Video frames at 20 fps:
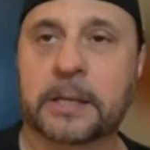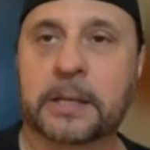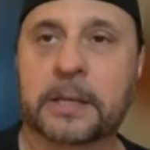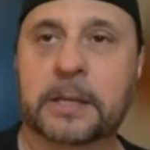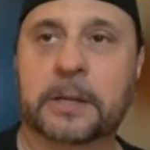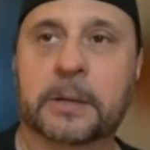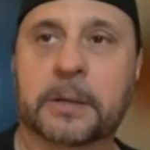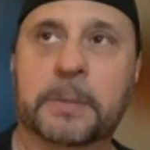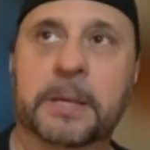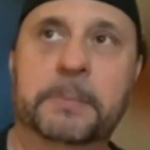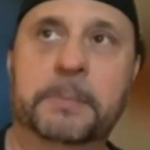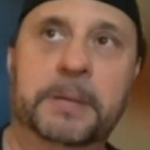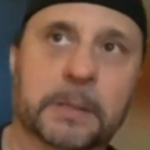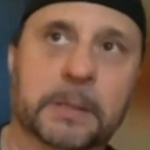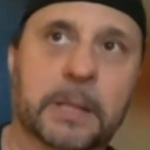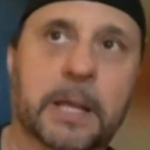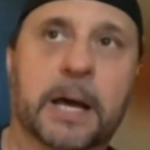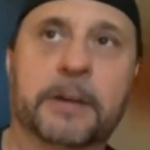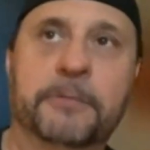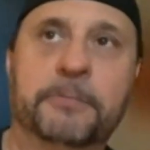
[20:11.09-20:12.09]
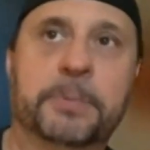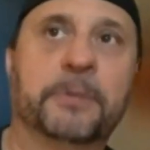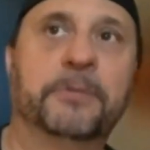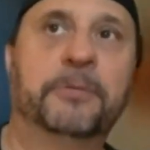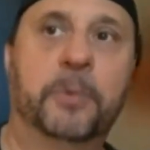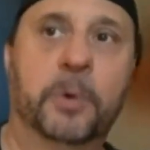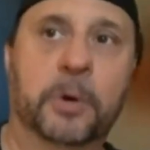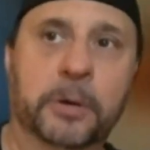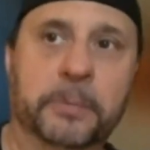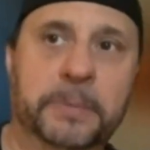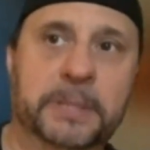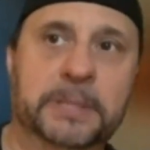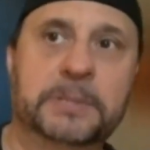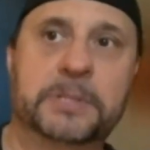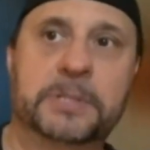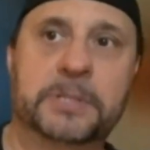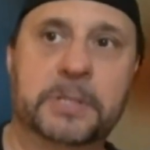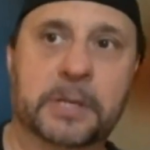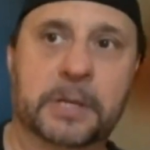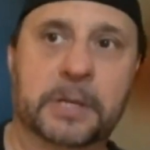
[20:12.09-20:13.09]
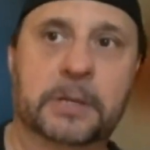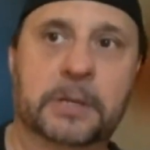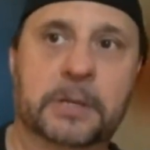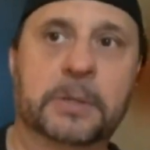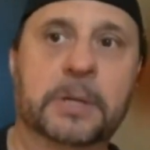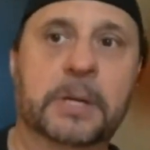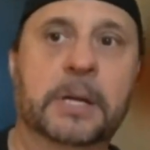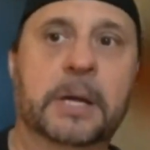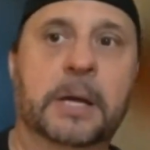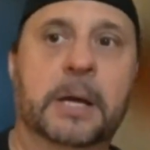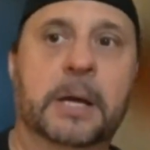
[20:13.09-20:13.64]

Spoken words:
you know, maybe a live performance, you know,